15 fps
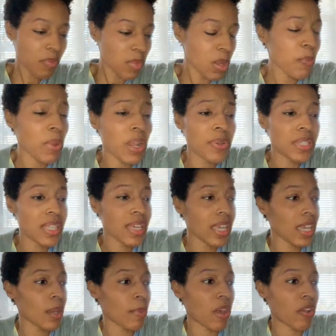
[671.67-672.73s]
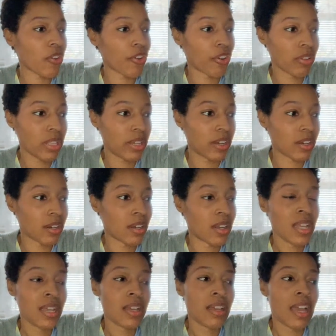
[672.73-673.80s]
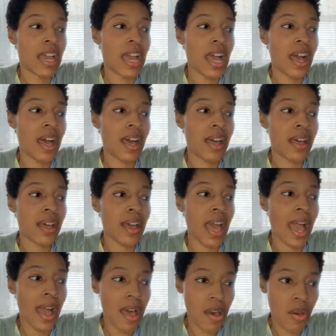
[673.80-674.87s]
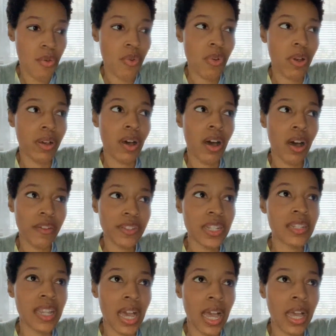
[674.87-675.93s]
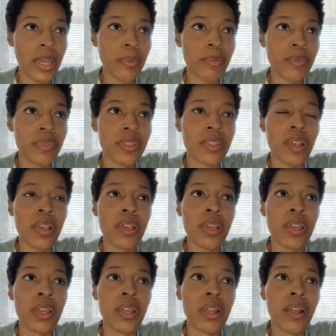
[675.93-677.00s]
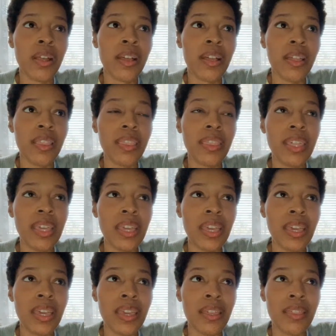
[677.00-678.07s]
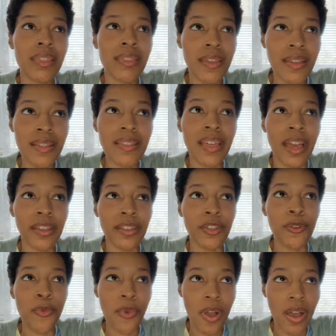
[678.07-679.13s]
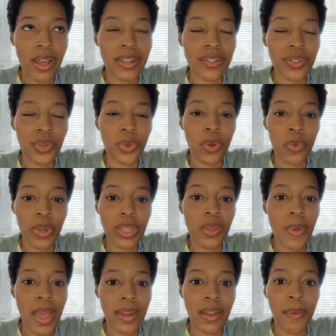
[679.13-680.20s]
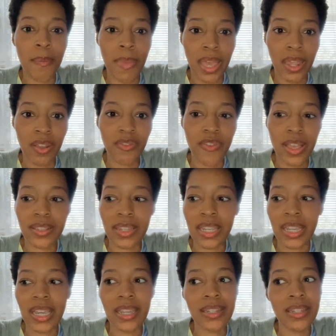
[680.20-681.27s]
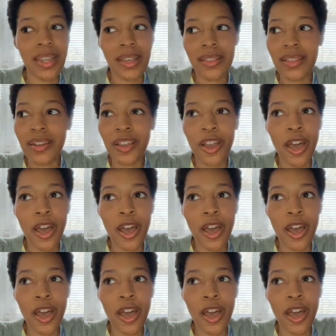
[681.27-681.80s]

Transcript: But I was thinking about it earlier, how oftentimes the thing that you want or what you end up manifesting, it doesn't